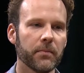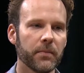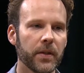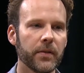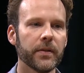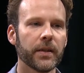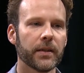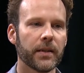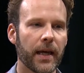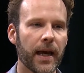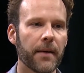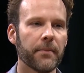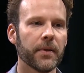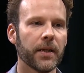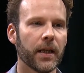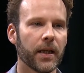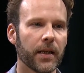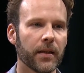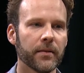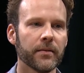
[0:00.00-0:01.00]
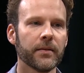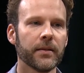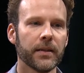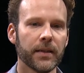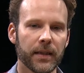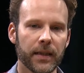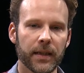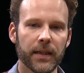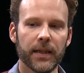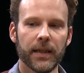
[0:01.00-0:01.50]
music happening, and
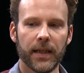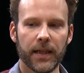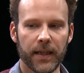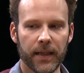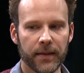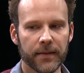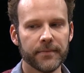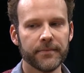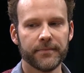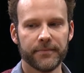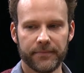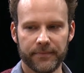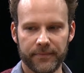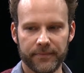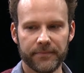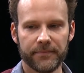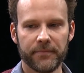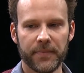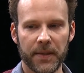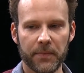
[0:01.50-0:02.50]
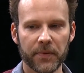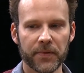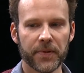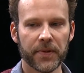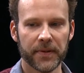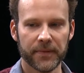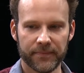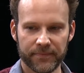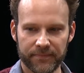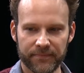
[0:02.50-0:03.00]
people
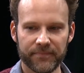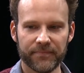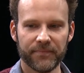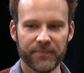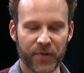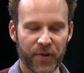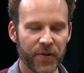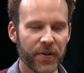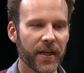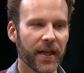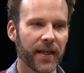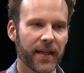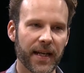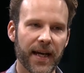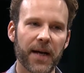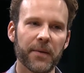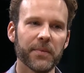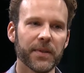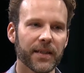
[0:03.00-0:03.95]
should check it out.